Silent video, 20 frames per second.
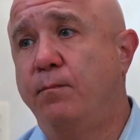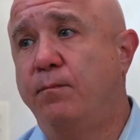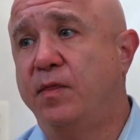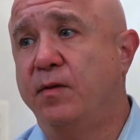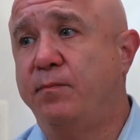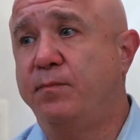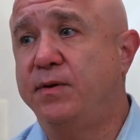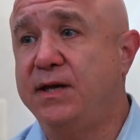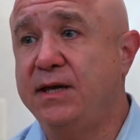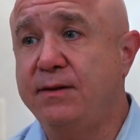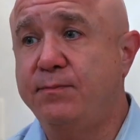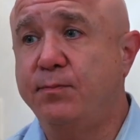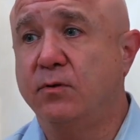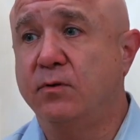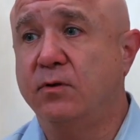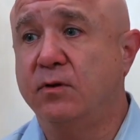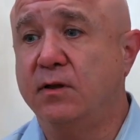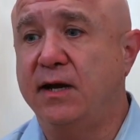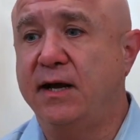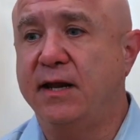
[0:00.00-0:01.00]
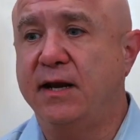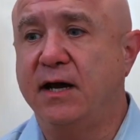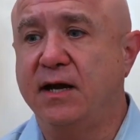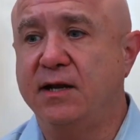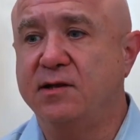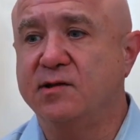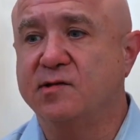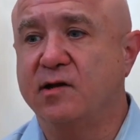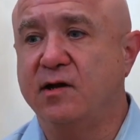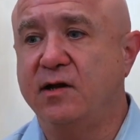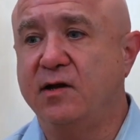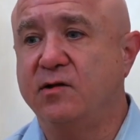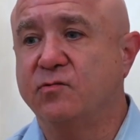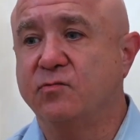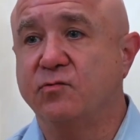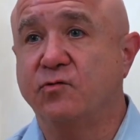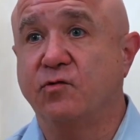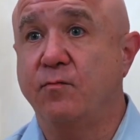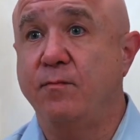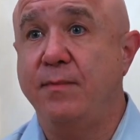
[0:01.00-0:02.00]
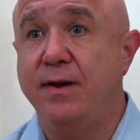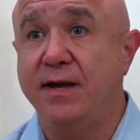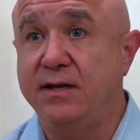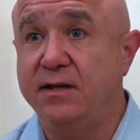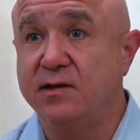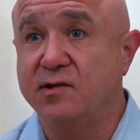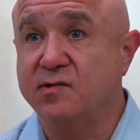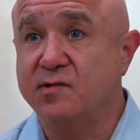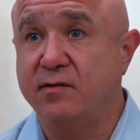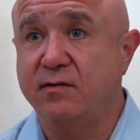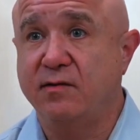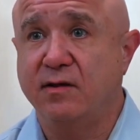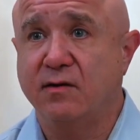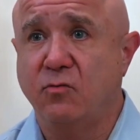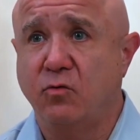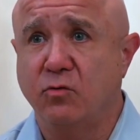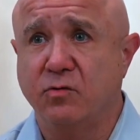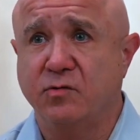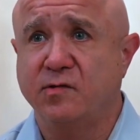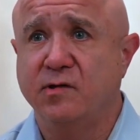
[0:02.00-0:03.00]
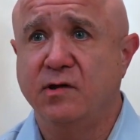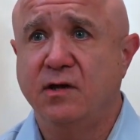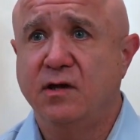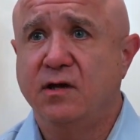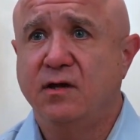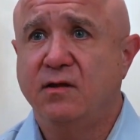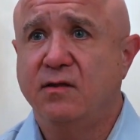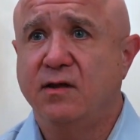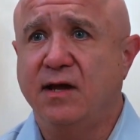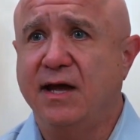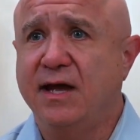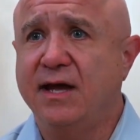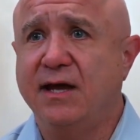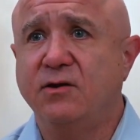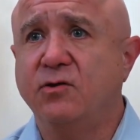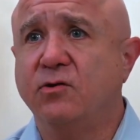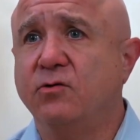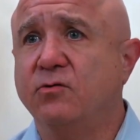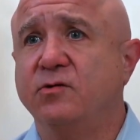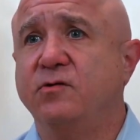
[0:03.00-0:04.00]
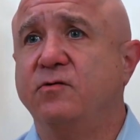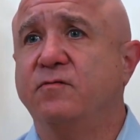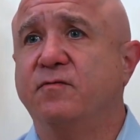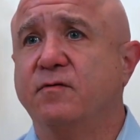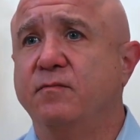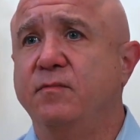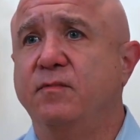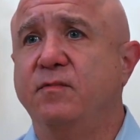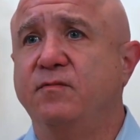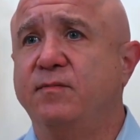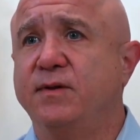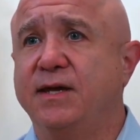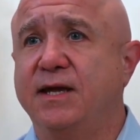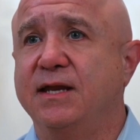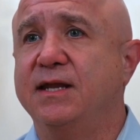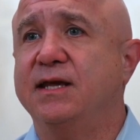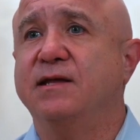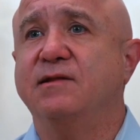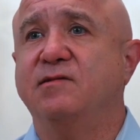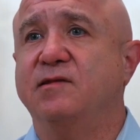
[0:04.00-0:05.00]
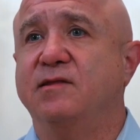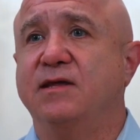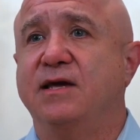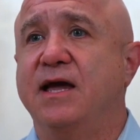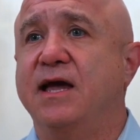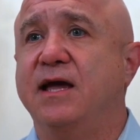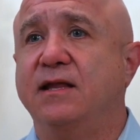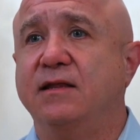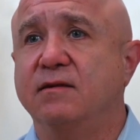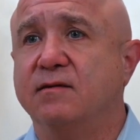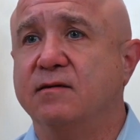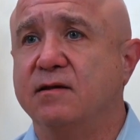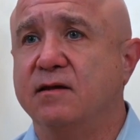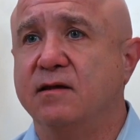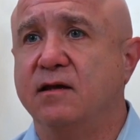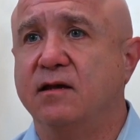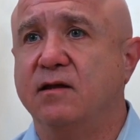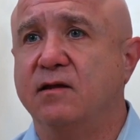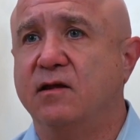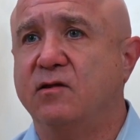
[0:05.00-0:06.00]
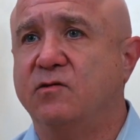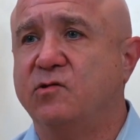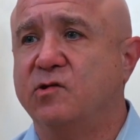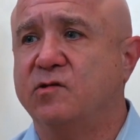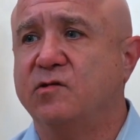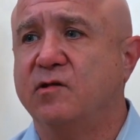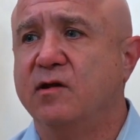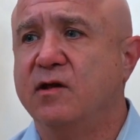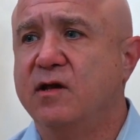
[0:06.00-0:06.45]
The people at iDesigns were tremendous. Of course, they handhold you from the beginning to the end. It's just,